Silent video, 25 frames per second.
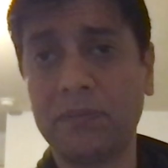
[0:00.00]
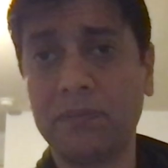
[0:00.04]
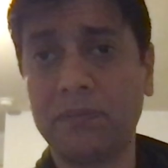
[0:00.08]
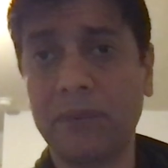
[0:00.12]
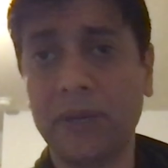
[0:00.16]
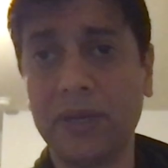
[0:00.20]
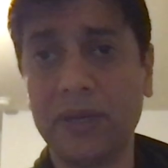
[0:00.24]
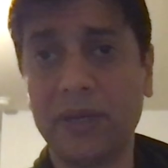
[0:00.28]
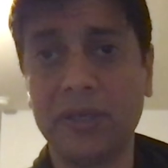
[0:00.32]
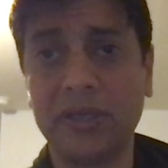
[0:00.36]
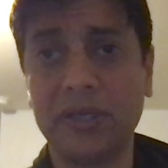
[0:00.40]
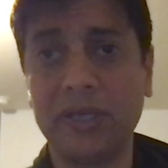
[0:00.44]

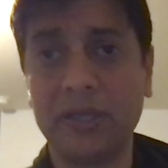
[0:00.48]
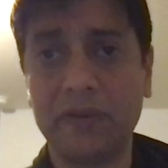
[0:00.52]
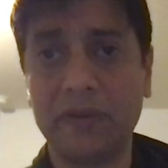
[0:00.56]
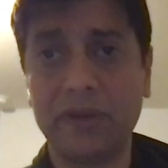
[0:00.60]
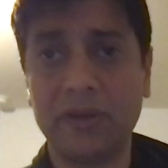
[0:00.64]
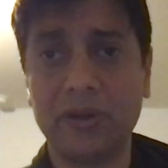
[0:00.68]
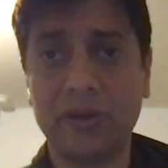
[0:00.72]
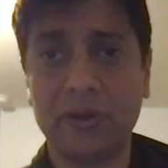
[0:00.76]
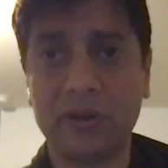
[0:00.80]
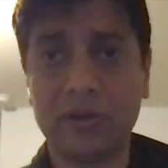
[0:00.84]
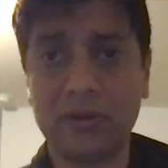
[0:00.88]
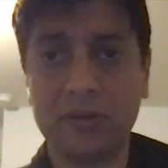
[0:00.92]
burned; they were
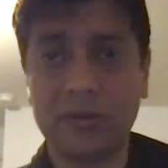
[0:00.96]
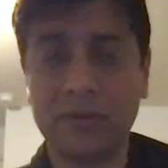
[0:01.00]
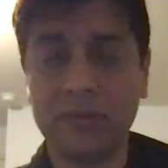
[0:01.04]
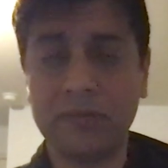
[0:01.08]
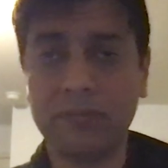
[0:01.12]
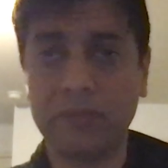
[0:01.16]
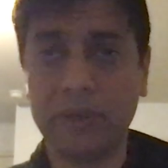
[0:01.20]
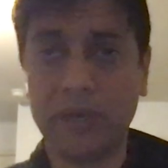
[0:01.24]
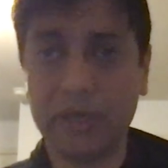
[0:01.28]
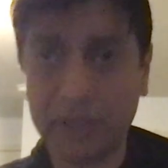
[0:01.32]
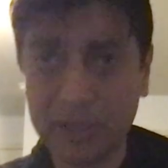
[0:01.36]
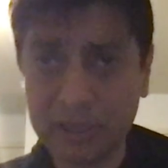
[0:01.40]
not
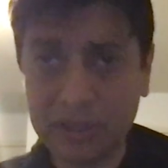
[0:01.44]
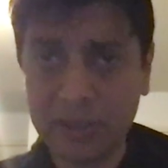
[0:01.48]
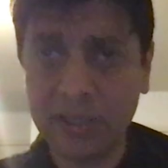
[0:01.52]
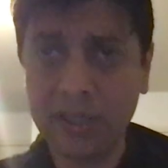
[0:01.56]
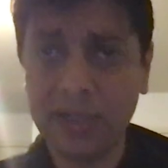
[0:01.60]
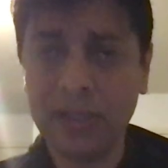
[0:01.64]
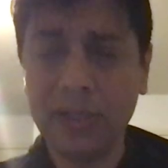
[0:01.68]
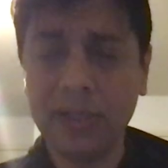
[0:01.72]
buried.